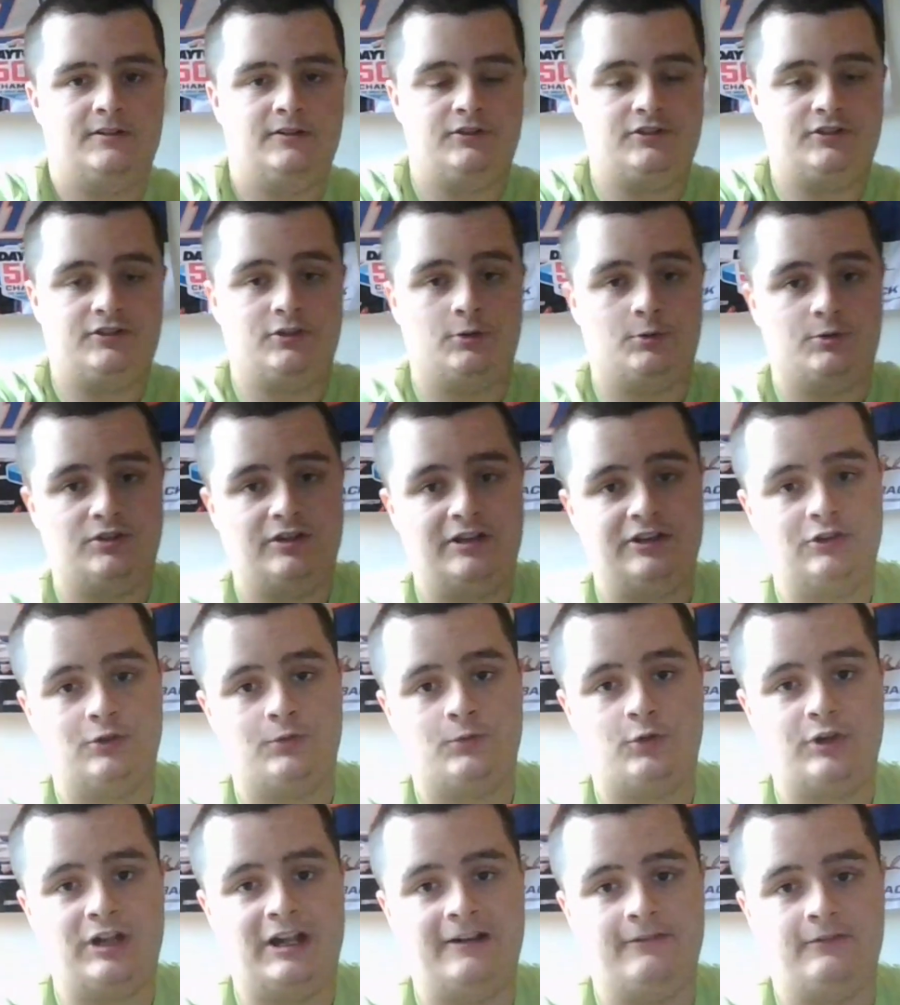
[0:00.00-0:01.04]
So stay tuned
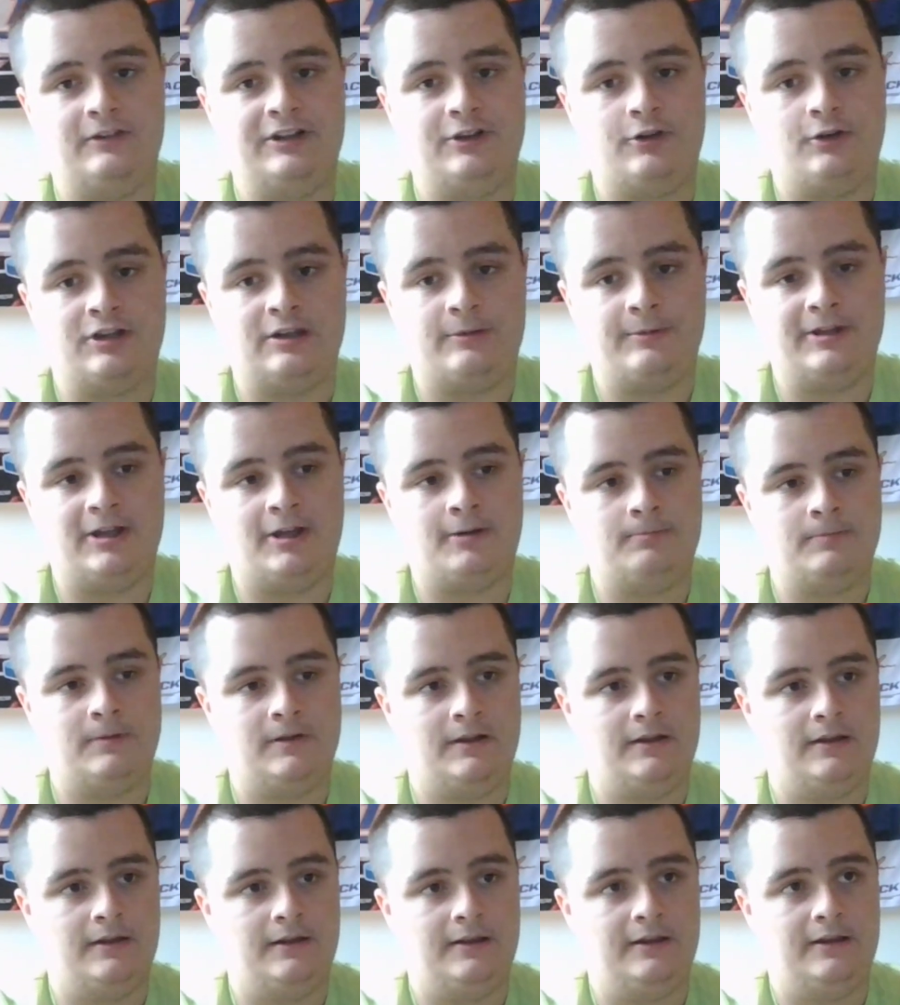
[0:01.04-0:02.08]
for that video coming up.
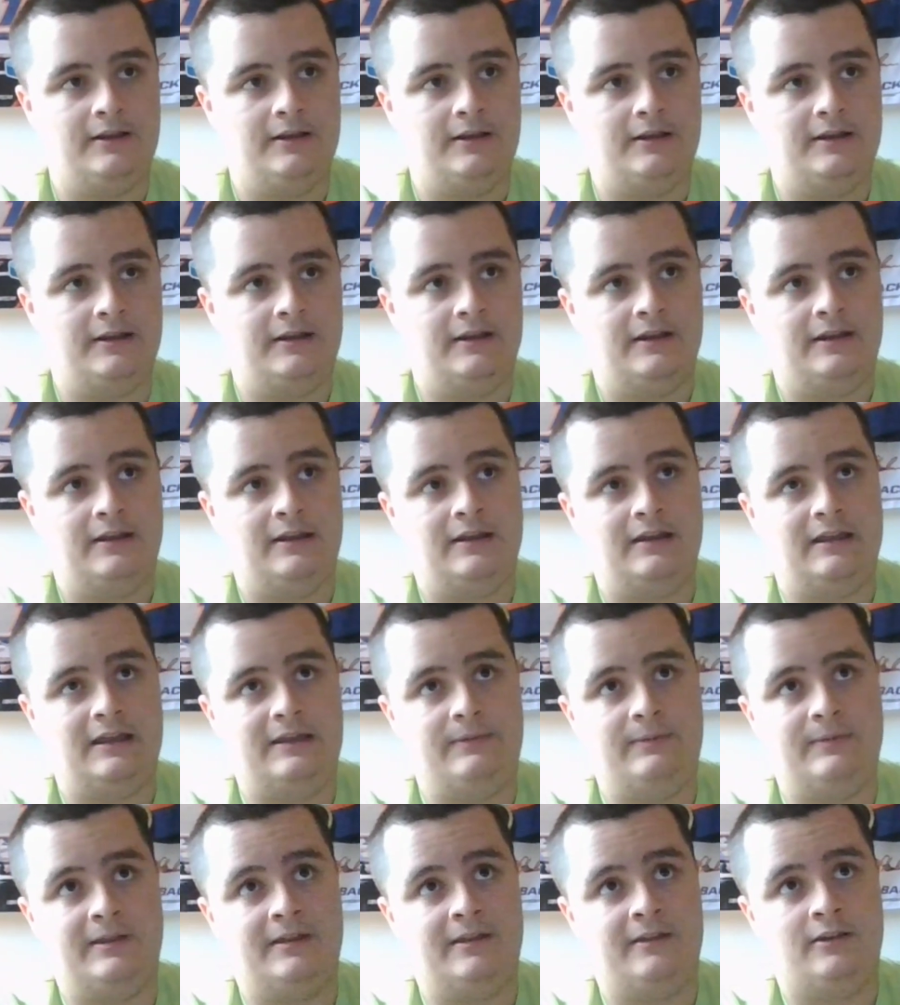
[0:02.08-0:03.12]

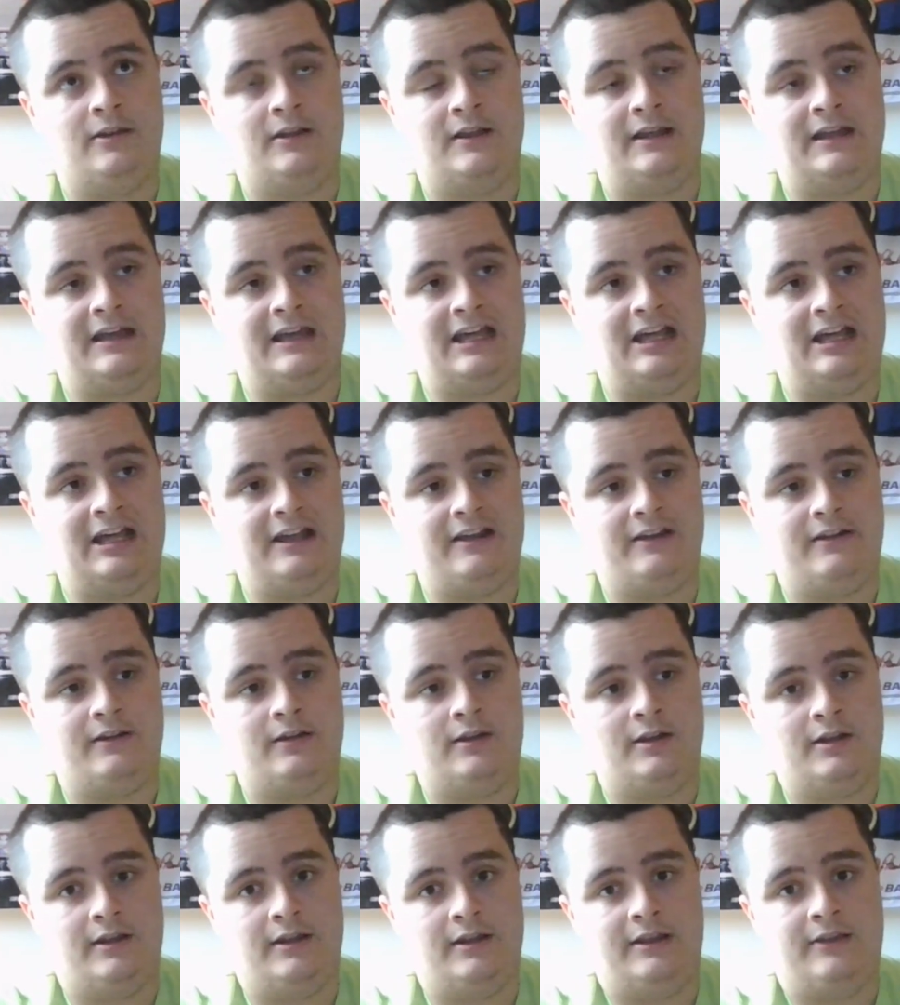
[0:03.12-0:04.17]
And then
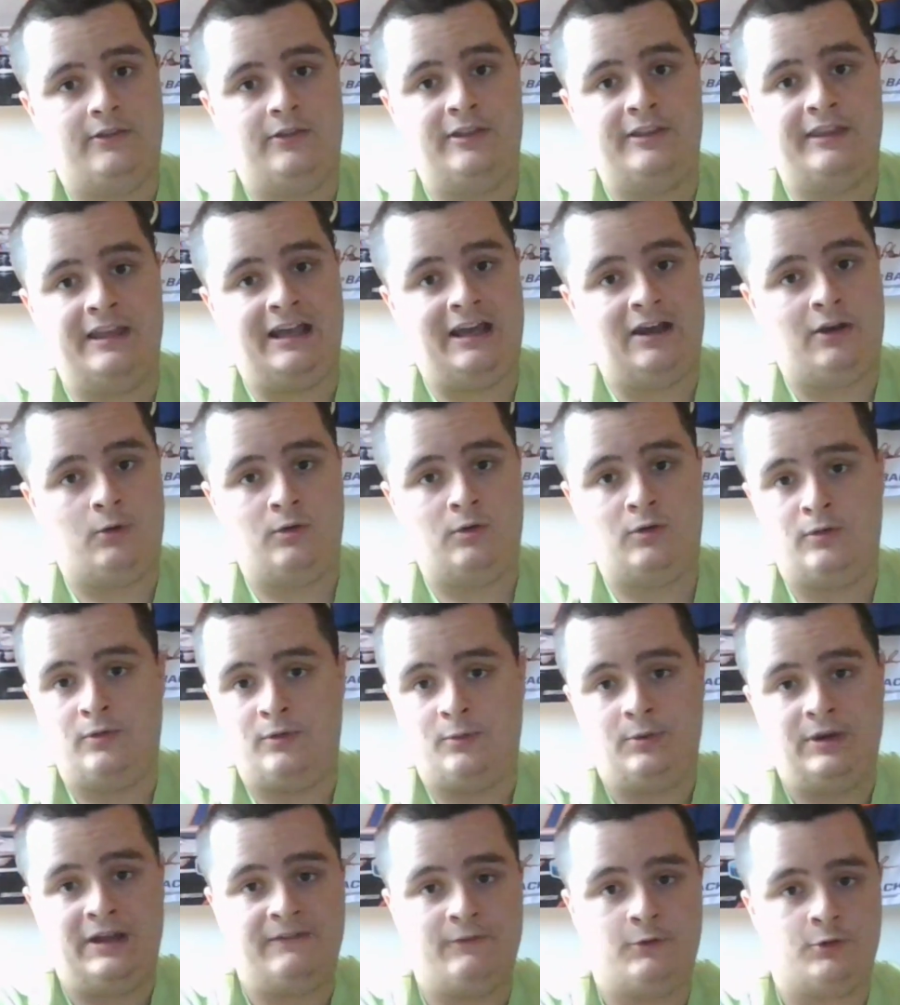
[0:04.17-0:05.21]
now,
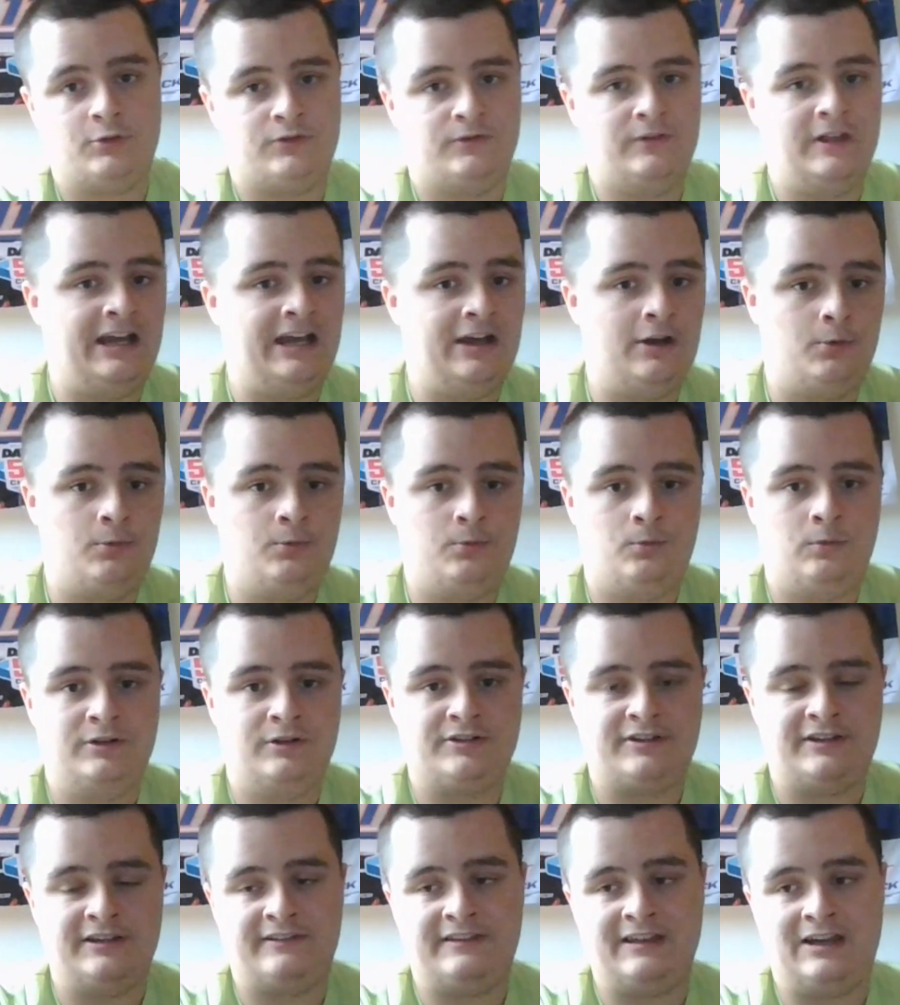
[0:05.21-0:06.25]
let's
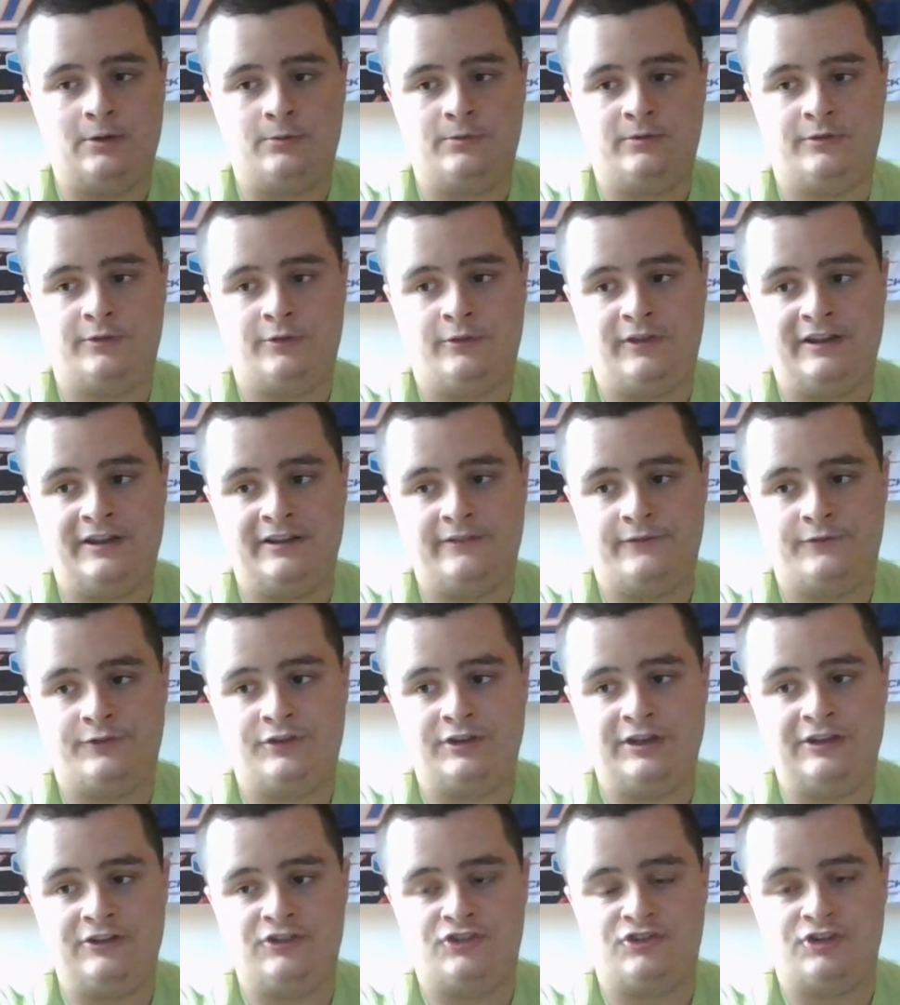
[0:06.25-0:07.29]
get down to the end of
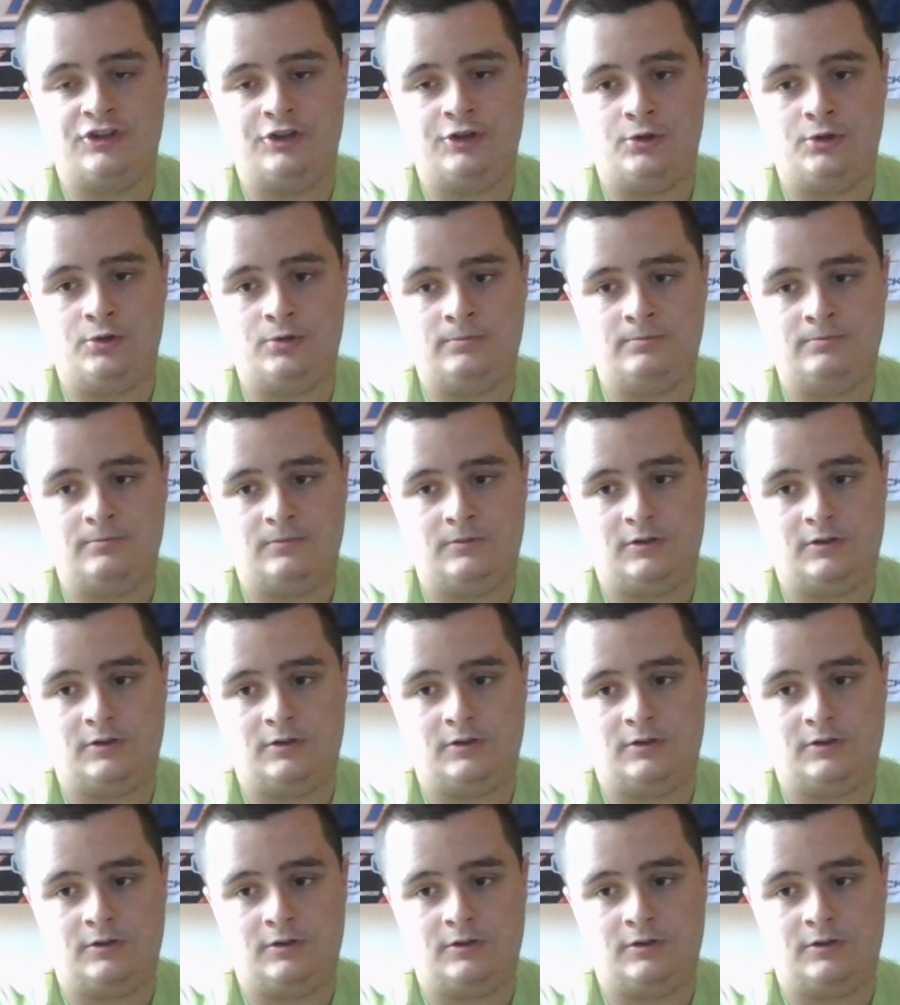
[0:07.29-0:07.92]
stage 2.